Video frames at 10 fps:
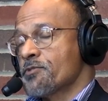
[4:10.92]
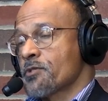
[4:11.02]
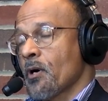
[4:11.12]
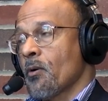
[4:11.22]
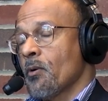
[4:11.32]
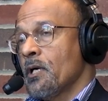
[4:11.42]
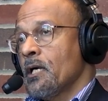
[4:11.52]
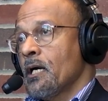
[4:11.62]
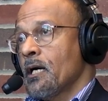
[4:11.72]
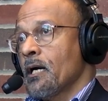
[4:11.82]
so
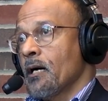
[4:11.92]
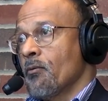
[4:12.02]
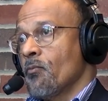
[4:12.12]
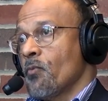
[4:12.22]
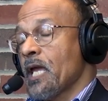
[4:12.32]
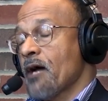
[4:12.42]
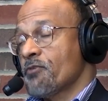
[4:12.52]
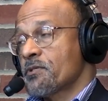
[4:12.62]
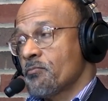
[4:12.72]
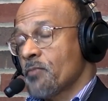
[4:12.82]
we have
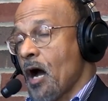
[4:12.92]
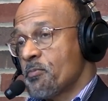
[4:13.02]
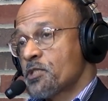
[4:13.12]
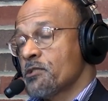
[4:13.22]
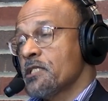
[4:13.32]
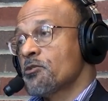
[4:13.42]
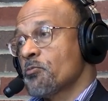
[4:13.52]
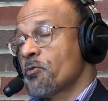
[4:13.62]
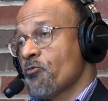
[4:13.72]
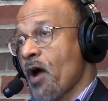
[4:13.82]
an opportunity to
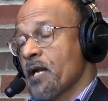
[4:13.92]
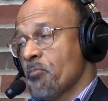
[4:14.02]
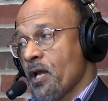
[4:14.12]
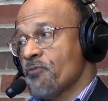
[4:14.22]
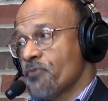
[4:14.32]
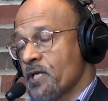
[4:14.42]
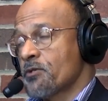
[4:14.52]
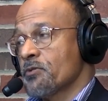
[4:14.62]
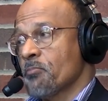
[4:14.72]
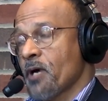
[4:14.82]
provide a benefit
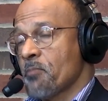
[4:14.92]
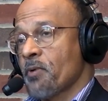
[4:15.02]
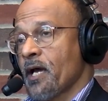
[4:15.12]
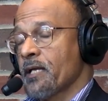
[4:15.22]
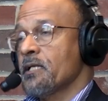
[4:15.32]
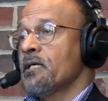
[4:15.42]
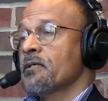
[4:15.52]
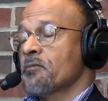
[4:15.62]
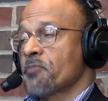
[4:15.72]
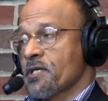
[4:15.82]
to the pipeline
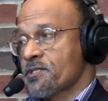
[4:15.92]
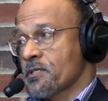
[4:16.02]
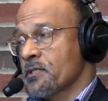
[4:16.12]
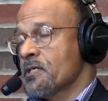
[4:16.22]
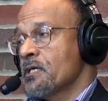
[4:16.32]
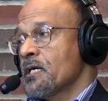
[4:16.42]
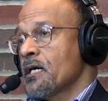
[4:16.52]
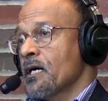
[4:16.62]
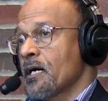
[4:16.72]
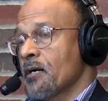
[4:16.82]
compressor
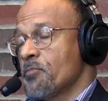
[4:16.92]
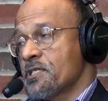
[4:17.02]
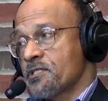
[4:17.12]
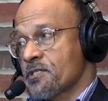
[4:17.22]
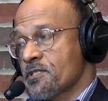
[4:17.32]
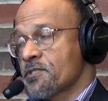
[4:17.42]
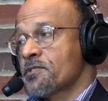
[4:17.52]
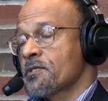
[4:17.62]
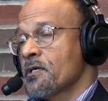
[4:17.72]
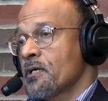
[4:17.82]

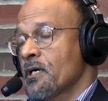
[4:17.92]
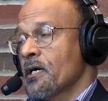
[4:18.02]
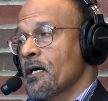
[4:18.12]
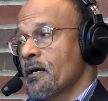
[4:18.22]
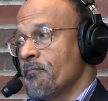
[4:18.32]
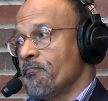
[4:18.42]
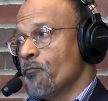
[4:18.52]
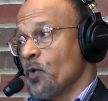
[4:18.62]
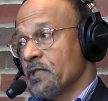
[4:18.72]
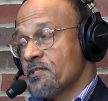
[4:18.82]
businesses
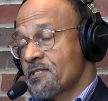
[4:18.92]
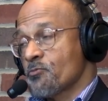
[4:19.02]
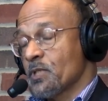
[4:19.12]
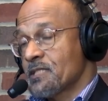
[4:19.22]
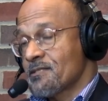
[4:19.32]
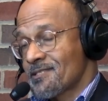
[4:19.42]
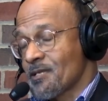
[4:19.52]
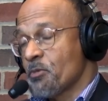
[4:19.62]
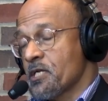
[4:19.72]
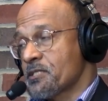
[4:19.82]
with
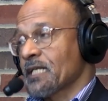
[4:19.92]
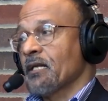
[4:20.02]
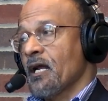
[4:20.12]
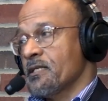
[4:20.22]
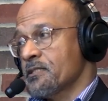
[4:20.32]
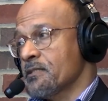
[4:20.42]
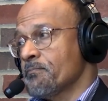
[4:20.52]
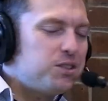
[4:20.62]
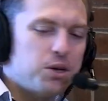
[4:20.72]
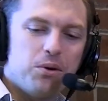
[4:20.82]
similar technology.
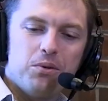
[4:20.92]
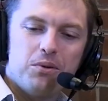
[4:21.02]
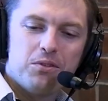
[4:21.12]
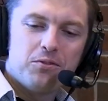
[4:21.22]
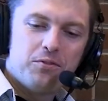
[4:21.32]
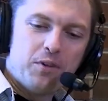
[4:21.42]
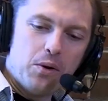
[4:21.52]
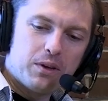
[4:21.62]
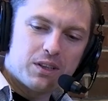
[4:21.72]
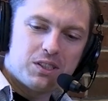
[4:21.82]
So
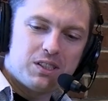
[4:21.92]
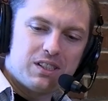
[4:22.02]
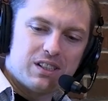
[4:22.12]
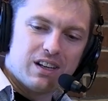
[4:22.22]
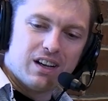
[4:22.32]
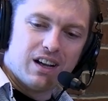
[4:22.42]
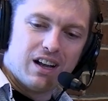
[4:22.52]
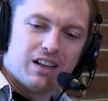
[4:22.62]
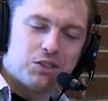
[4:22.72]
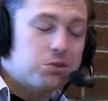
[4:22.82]
focused,
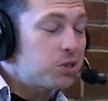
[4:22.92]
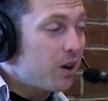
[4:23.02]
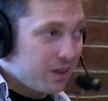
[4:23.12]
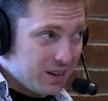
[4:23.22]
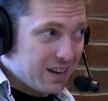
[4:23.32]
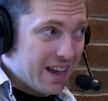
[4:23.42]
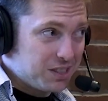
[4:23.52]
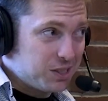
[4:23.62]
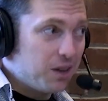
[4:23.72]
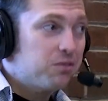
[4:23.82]
started at
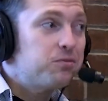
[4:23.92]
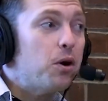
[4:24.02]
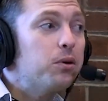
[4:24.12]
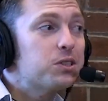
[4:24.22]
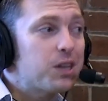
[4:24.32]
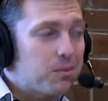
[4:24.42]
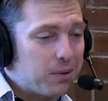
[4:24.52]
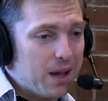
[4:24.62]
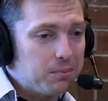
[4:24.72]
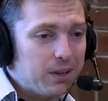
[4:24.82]
NASA, focused on
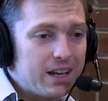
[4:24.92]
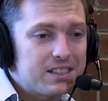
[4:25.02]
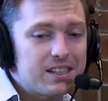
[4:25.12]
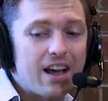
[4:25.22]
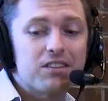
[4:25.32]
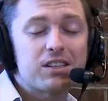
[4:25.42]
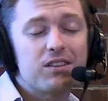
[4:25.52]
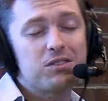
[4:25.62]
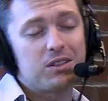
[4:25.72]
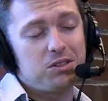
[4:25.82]
pipelines, and now
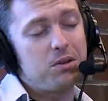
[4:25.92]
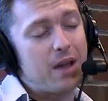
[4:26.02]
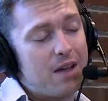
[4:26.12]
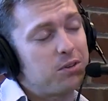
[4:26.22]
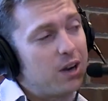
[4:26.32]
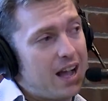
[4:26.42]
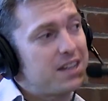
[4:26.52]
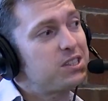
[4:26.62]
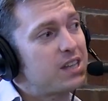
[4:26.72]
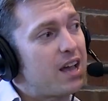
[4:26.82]
you have your
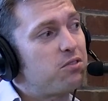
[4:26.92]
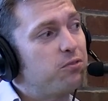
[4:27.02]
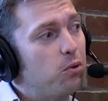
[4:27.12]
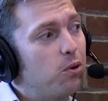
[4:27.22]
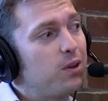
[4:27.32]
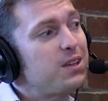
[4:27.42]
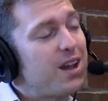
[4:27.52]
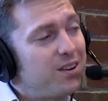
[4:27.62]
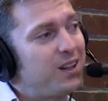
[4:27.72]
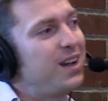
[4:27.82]
eyes set for the
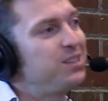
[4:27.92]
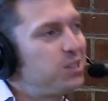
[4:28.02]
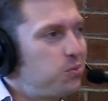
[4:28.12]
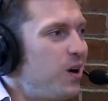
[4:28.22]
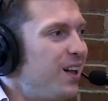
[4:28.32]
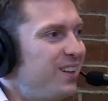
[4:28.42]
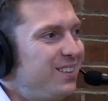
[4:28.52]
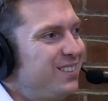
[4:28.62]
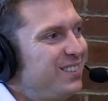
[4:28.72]
airlines as well.